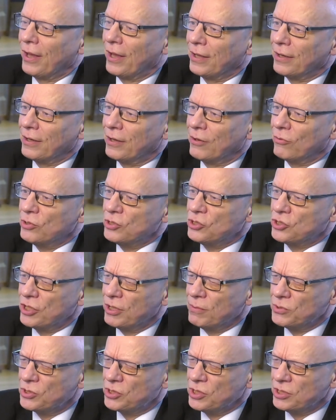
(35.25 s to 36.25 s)
And a
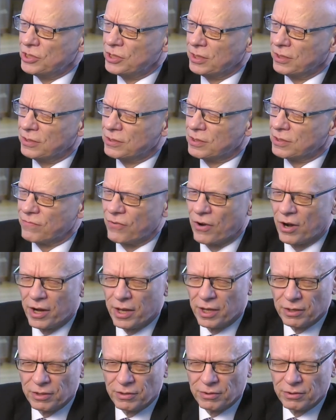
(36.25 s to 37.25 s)
regime she sees as
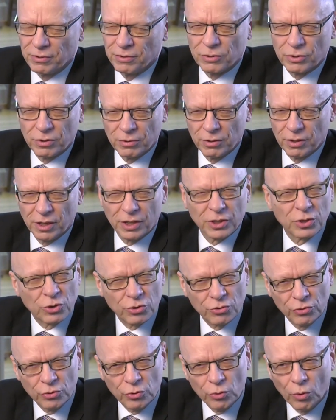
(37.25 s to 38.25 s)
very
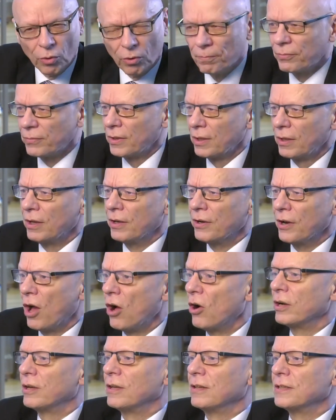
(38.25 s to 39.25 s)
cruel and
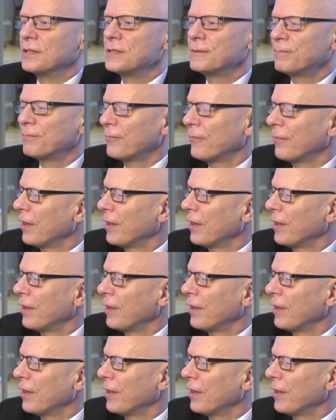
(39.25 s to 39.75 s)
heartless.